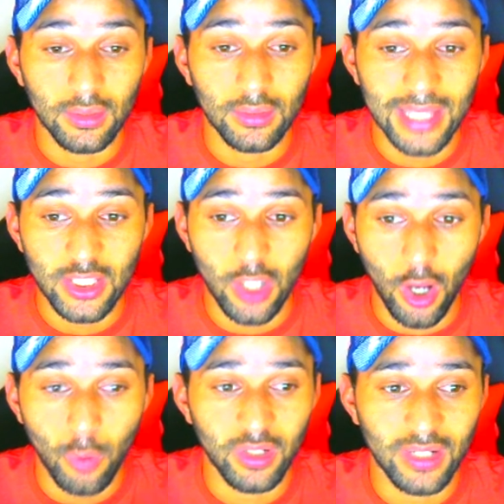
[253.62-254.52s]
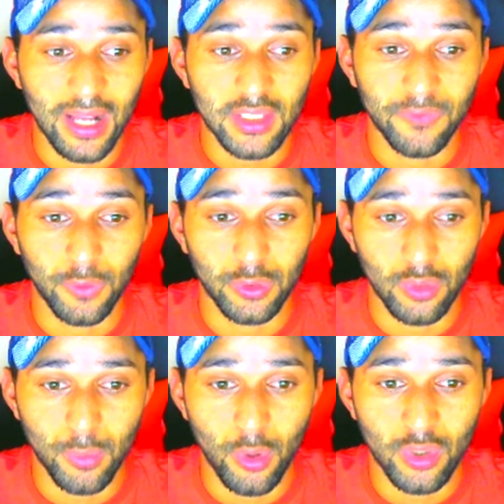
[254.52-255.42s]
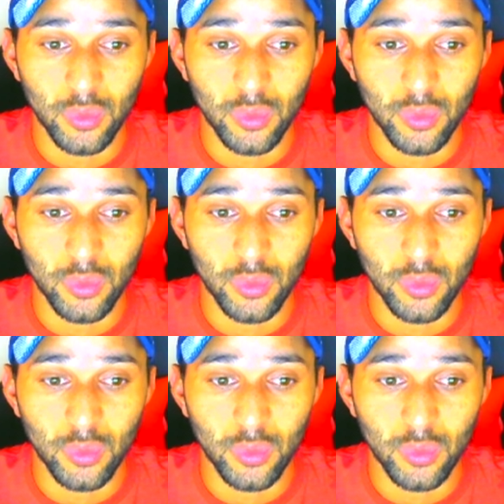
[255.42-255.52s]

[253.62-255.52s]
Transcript: that's all we're announcing for those moments.